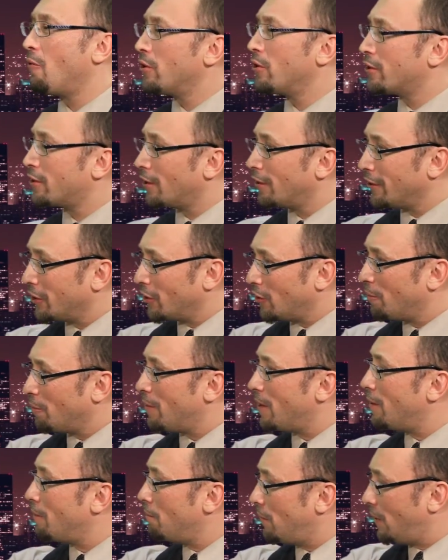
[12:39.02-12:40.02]
was a little
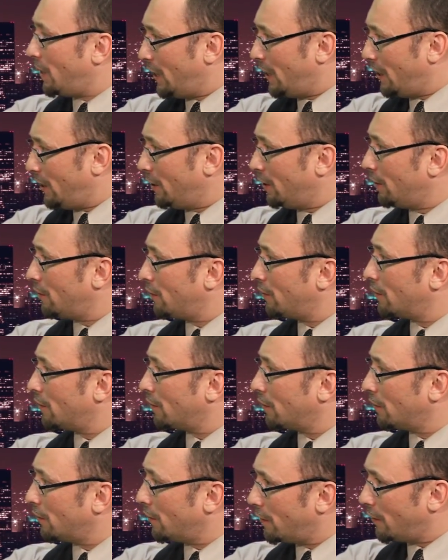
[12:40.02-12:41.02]
bit mean,
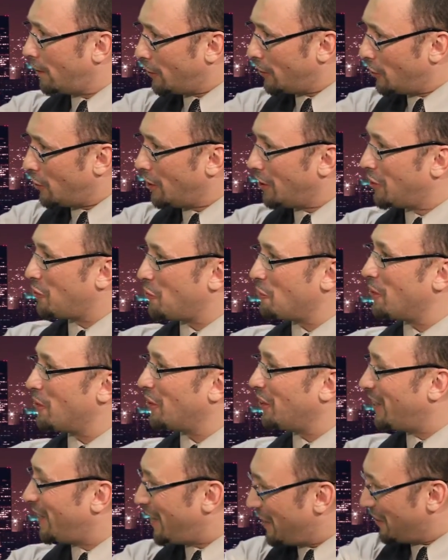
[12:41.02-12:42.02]
and he
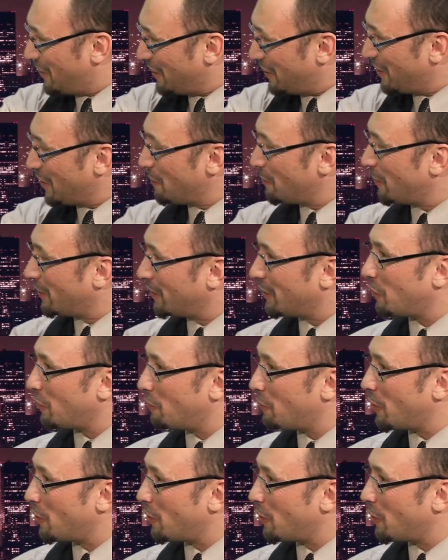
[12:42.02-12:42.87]
humiliated him a little bit.